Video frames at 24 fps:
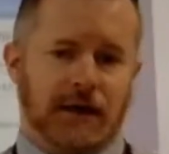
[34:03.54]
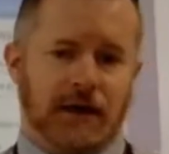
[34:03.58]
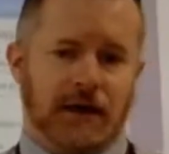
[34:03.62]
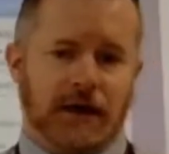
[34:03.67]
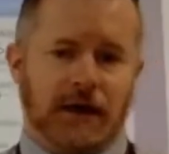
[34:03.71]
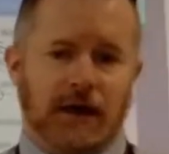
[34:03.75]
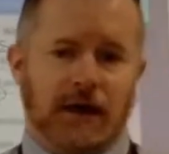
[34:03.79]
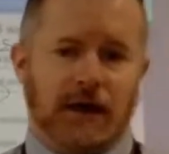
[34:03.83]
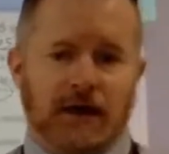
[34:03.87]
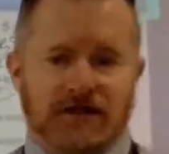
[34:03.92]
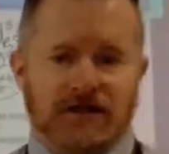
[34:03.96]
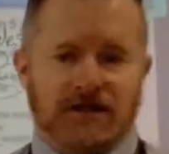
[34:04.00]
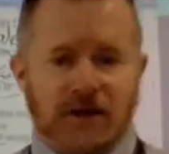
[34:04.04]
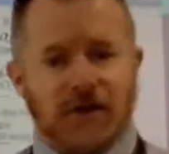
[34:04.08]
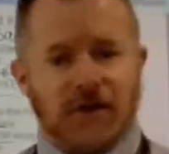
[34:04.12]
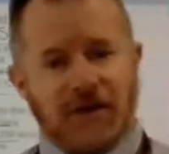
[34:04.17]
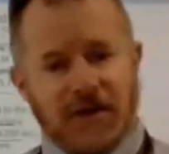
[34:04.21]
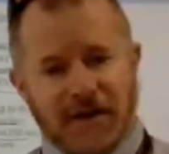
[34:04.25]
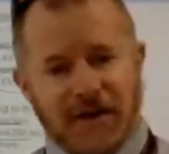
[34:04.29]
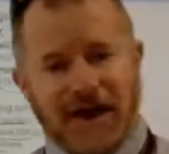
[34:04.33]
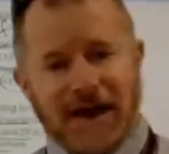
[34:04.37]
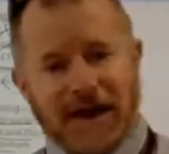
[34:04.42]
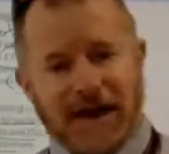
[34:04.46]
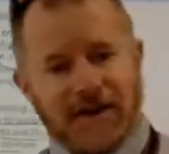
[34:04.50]
So
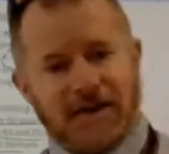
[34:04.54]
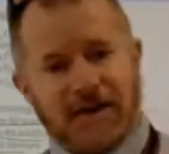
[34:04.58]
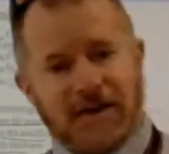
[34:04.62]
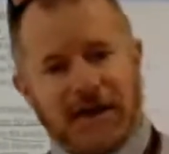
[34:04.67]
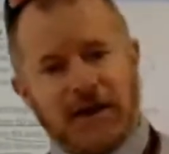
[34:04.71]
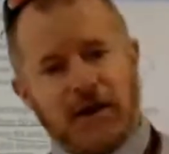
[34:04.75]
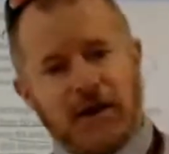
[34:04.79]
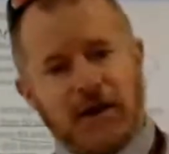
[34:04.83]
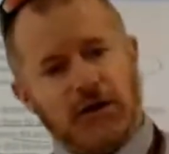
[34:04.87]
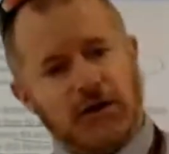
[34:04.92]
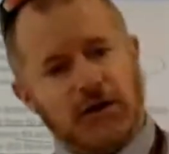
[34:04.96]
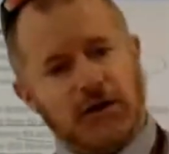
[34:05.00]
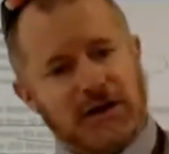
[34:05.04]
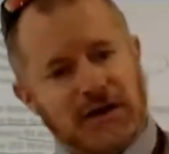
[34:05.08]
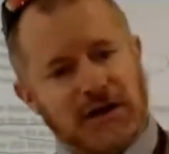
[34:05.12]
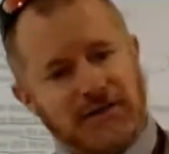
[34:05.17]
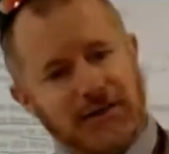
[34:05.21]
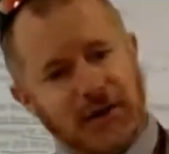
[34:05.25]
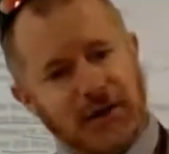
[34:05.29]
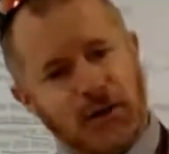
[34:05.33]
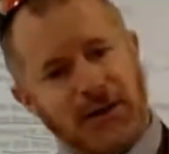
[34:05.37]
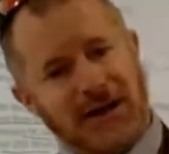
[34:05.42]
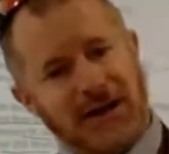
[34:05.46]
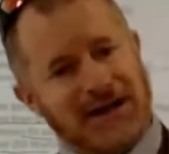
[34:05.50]
that then could give
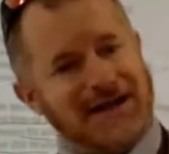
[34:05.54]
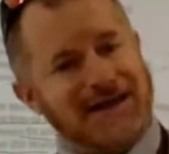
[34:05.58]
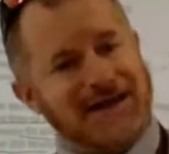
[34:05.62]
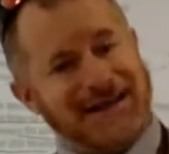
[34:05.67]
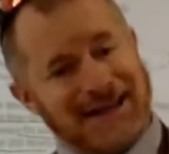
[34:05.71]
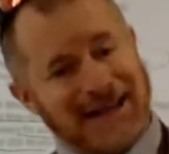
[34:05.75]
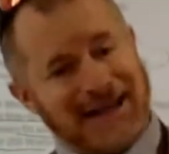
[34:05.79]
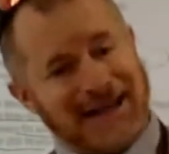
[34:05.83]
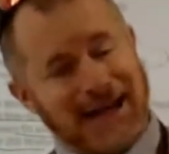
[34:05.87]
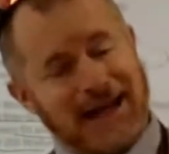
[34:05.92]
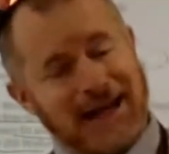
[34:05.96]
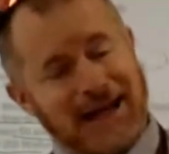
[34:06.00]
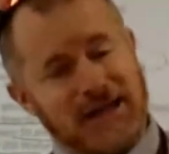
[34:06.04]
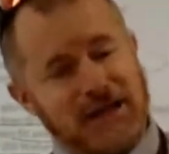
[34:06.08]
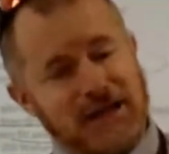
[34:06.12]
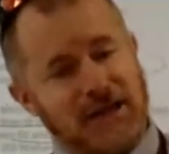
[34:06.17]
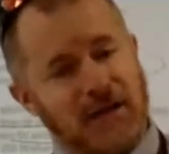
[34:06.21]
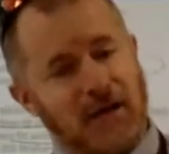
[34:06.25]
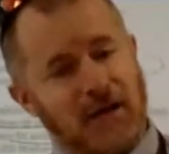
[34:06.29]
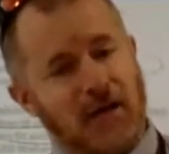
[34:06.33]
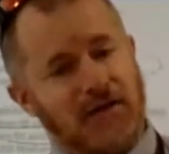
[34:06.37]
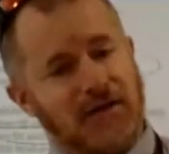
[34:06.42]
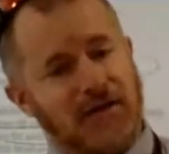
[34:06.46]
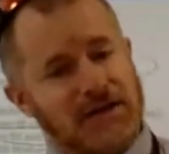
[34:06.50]
you an indication
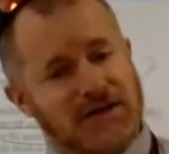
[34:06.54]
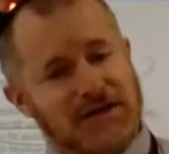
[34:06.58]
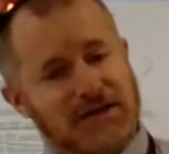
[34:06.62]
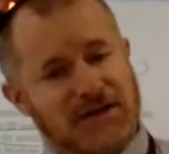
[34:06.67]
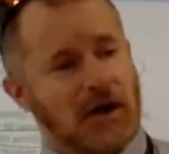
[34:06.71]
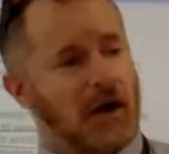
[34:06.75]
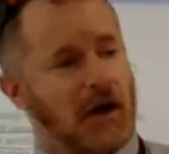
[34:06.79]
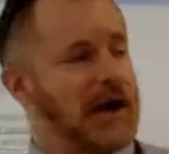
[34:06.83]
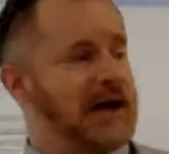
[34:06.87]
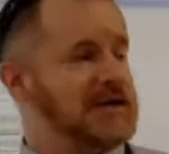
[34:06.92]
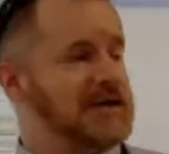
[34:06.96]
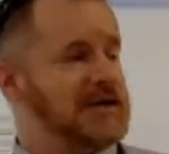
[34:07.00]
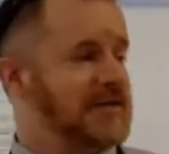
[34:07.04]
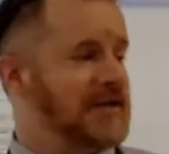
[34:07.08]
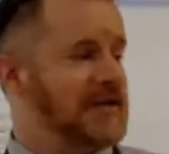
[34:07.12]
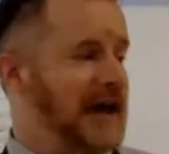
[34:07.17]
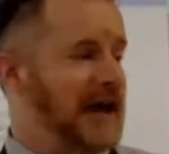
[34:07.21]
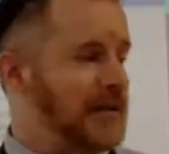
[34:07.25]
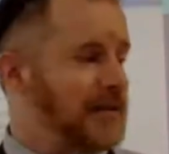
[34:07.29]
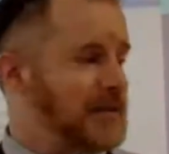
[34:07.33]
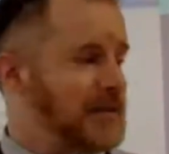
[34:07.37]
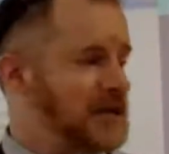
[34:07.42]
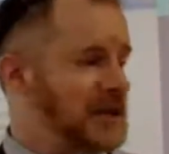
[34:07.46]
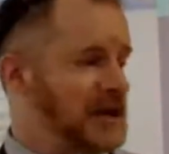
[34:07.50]
of the size of
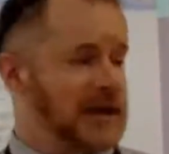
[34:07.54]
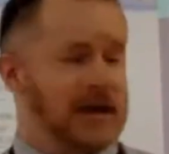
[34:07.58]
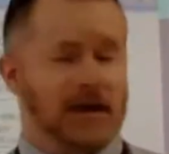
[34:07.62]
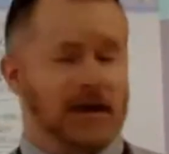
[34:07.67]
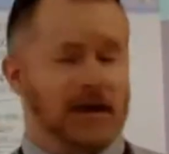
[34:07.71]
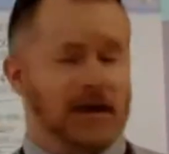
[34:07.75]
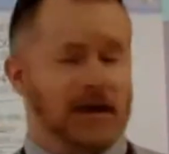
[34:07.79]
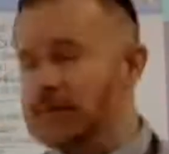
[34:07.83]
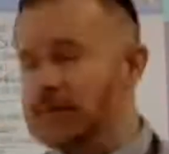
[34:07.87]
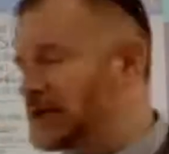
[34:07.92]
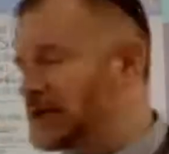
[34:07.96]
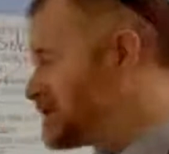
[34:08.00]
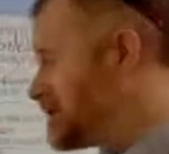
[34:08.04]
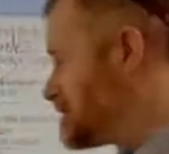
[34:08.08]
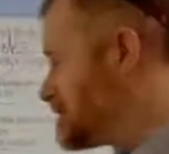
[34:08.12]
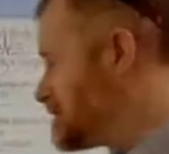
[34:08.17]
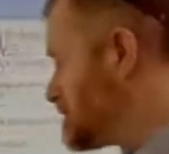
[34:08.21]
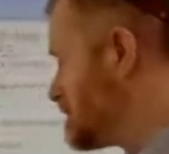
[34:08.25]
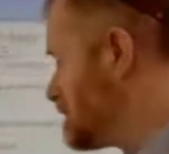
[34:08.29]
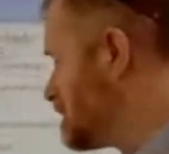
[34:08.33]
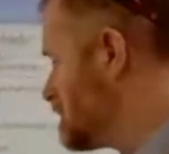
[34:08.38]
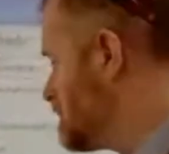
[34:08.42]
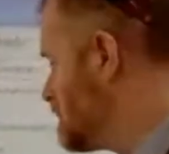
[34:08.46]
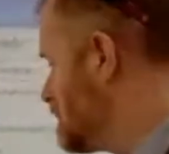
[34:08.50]
that particular business.
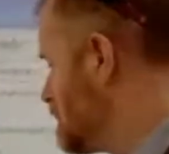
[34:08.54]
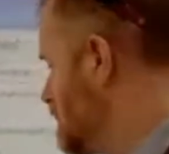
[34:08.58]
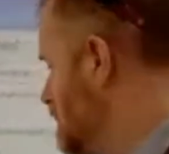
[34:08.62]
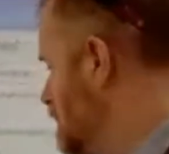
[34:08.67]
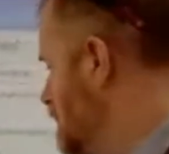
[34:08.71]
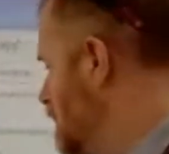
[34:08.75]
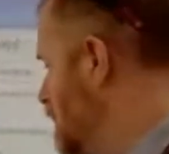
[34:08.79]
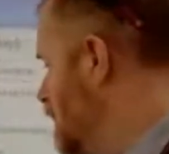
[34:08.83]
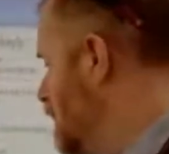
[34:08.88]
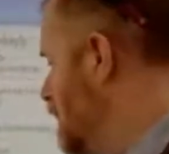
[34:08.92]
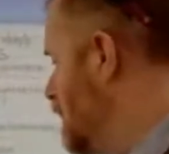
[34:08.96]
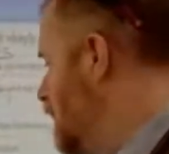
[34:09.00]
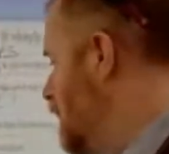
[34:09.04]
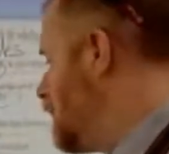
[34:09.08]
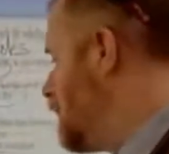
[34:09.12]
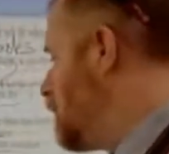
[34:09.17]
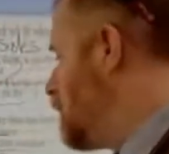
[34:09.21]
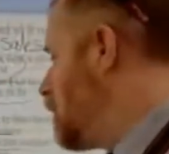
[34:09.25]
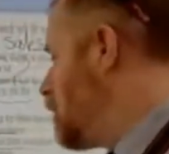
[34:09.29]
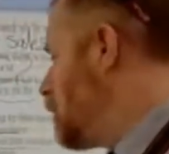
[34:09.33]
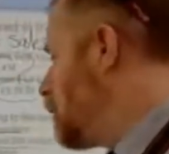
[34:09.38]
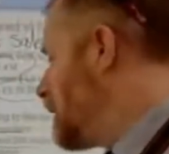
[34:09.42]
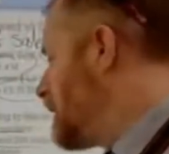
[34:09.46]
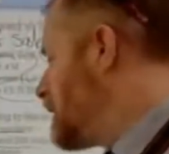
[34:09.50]

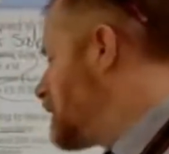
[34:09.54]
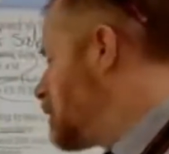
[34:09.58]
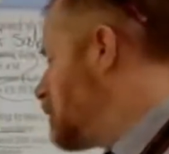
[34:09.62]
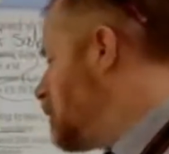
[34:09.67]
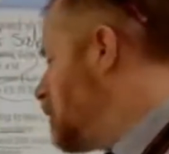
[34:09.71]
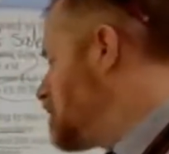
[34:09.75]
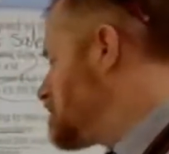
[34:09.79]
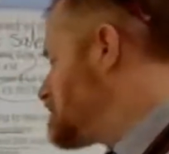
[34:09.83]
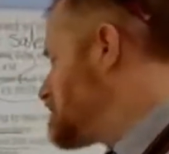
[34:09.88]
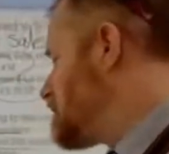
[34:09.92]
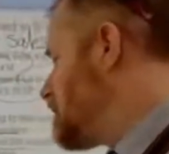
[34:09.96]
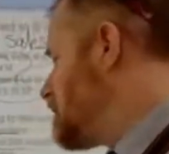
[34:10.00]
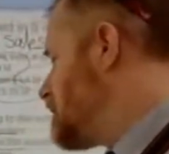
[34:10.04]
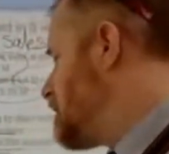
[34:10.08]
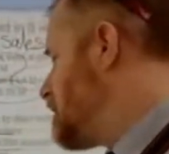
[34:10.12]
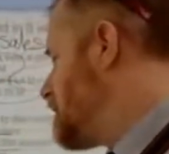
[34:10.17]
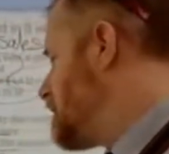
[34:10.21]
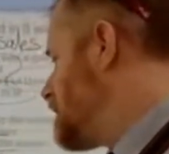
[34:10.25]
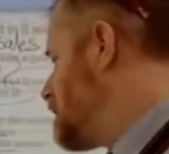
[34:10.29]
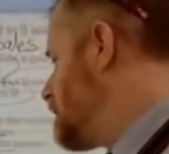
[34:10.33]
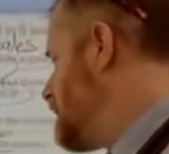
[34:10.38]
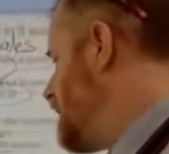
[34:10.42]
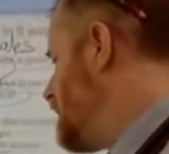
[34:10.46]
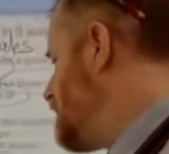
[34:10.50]
We can also think
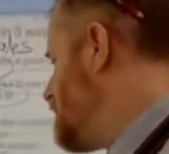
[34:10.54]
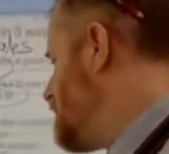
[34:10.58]
about this